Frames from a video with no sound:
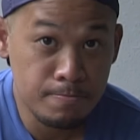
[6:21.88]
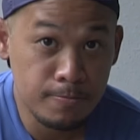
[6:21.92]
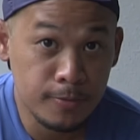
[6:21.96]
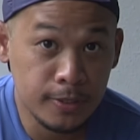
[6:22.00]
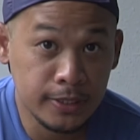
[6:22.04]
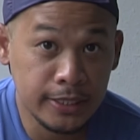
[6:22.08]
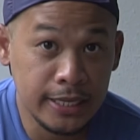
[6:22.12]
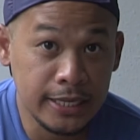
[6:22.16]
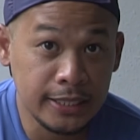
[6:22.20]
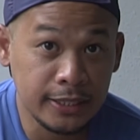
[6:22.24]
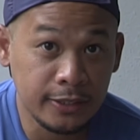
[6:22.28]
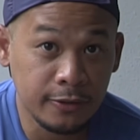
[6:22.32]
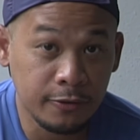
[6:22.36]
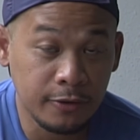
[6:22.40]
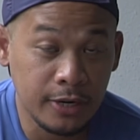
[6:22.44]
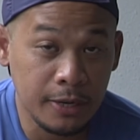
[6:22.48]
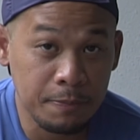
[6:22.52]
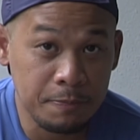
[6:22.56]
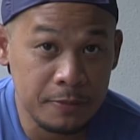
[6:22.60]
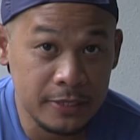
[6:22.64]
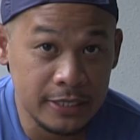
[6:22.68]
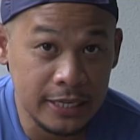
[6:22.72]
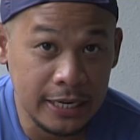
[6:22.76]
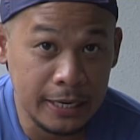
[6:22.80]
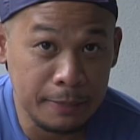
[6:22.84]
that
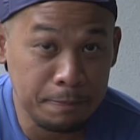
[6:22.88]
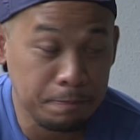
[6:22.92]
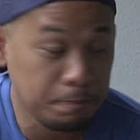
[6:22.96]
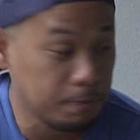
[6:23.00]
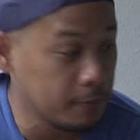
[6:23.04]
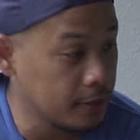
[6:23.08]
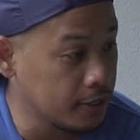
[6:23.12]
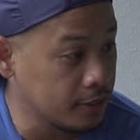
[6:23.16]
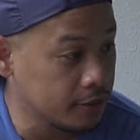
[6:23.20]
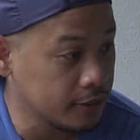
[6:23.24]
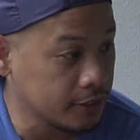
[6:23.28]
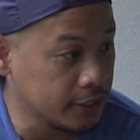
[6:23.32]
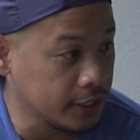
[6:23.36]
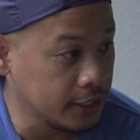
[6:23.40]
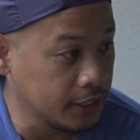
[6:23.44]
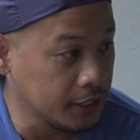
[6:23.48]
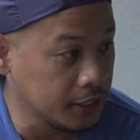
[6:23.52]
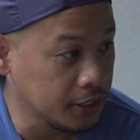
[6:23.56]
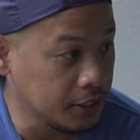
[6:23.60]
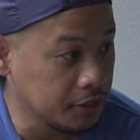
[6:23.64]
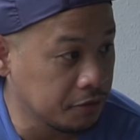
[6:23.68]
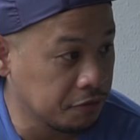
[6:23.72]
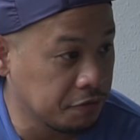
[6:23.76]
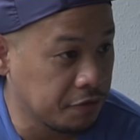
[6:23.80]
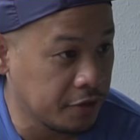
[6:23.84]
wraps up
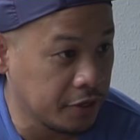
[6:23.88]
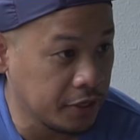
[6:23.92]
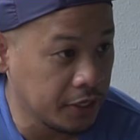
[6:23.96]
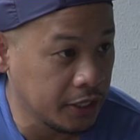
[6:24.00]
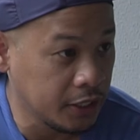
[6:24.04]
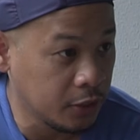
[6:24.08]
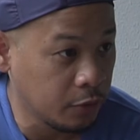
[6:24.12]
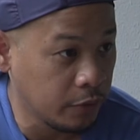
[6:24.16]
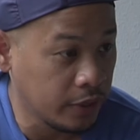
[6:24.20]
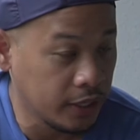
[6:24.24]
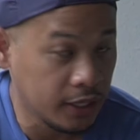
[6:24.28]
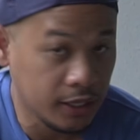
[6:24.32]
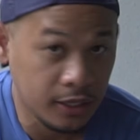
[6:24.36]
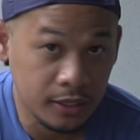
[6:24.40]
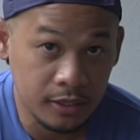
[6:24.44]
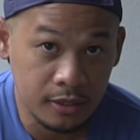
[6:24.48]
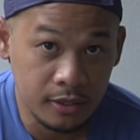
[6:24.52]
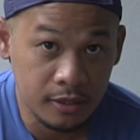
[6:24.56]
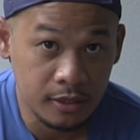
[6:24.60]
the very quick